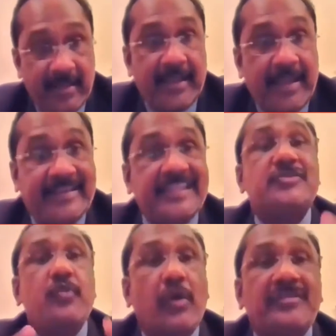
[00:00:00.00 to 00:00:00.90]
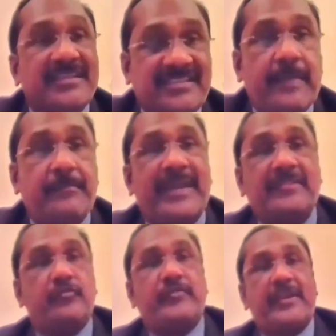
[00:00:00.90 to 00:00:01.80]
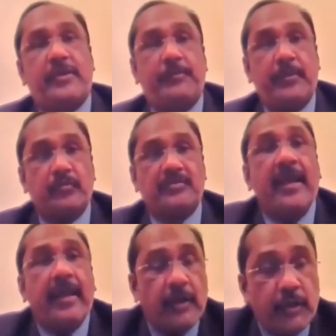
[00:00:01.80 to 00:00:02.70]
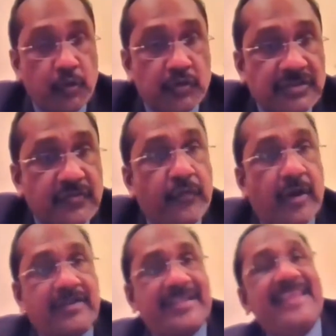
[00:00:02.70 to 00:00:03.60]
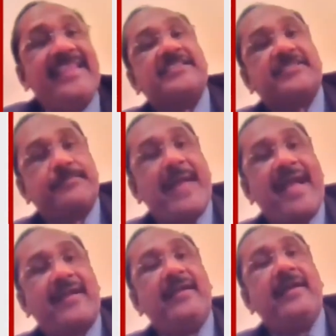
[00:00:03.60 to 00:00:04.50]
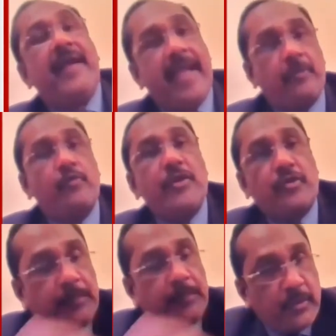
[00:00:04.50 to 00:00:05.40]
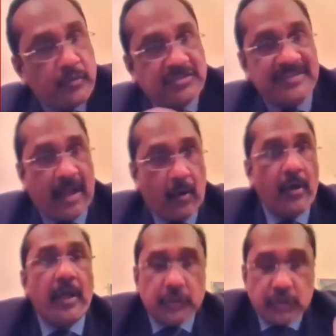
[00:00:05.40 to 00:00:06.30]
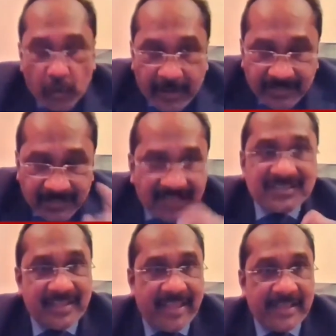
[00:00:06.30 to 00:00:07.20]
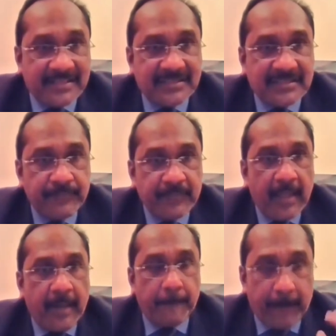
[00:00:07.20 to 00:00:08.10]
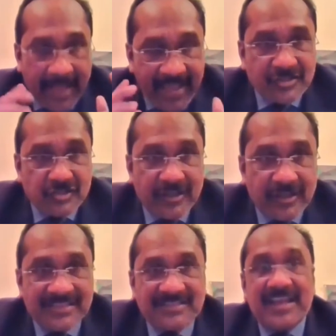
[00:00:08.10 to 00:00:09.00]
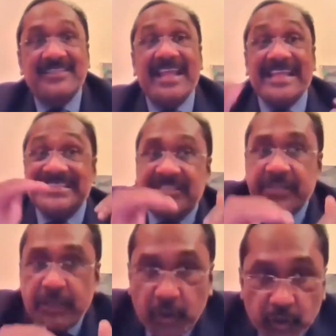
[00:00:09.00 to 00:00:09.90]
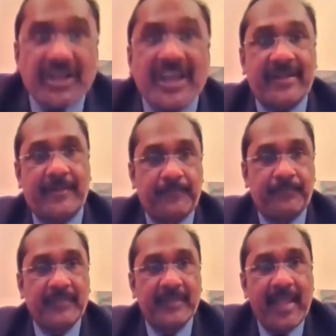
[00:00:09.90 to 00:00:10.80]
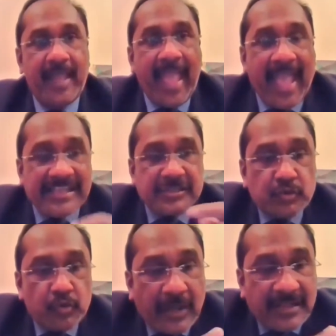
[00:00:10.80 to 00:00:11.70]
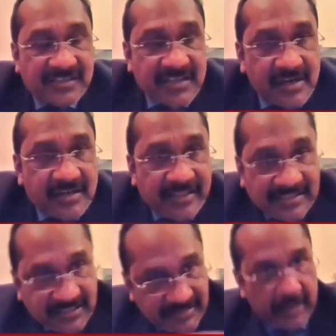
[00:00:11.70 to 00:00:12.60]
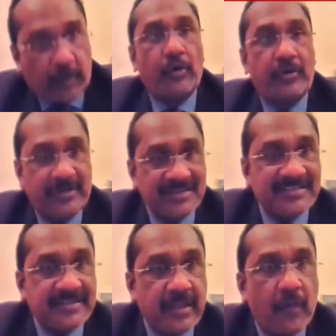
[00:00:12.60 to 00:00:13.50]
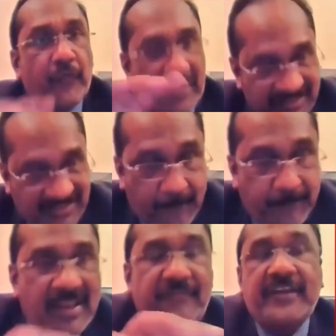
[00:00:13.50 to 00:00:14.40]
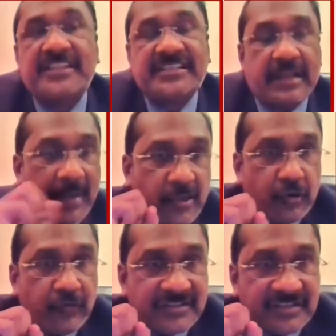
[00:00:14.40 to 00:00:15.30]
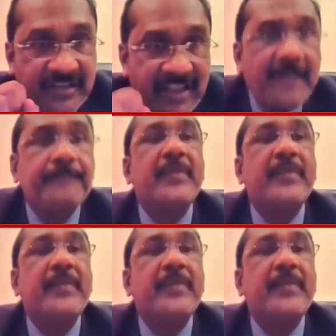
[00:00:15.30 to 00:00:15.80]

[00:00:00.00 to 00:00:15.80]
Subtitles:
It is not the same graduate attribute used 10 years back and going to be used now. So in this case, my answer is that the institution has to consult the stakeholders. For example, if it is Ilma University